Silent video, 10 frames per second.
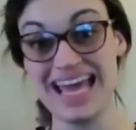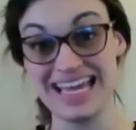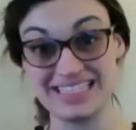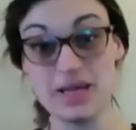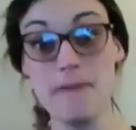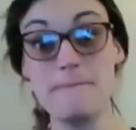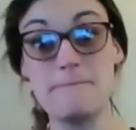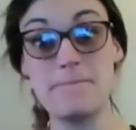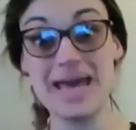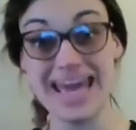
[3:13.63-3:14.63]
It's a
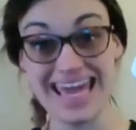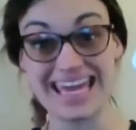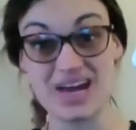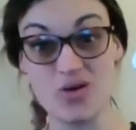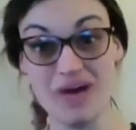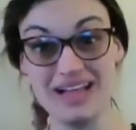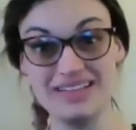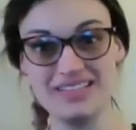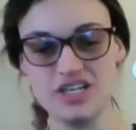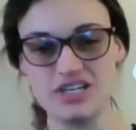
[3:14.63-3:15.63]
pig.
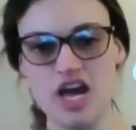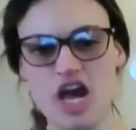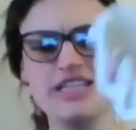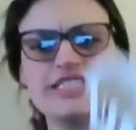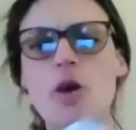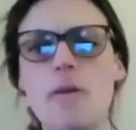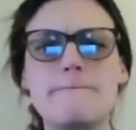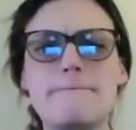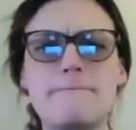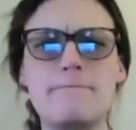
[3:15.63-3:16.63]
Well done. So
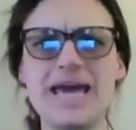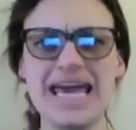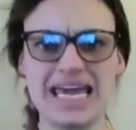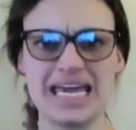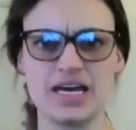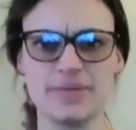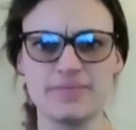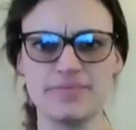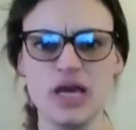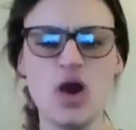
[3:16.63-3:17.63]
pig.
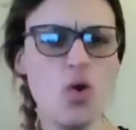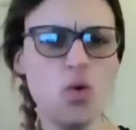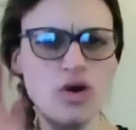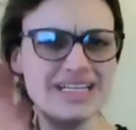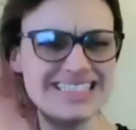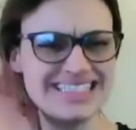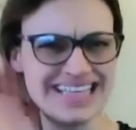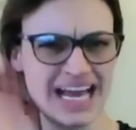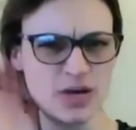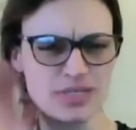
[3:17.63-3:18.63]
What
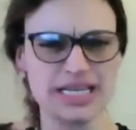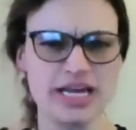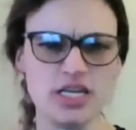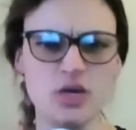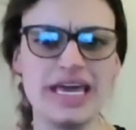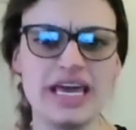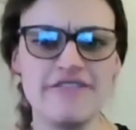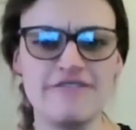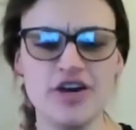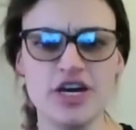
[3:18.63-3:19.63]
sound can you hear
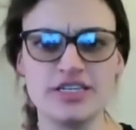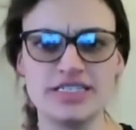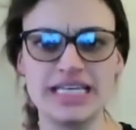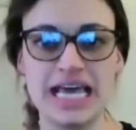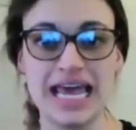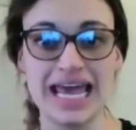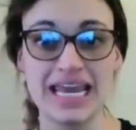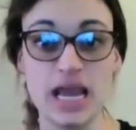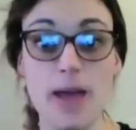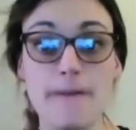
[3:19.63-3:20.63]
first
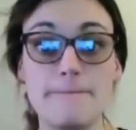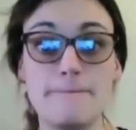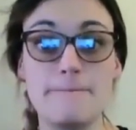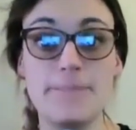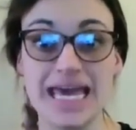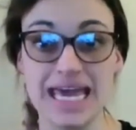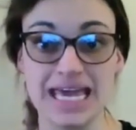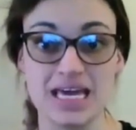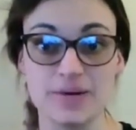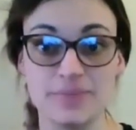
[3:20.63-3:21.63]
in
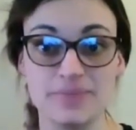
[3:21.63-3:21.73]
pig?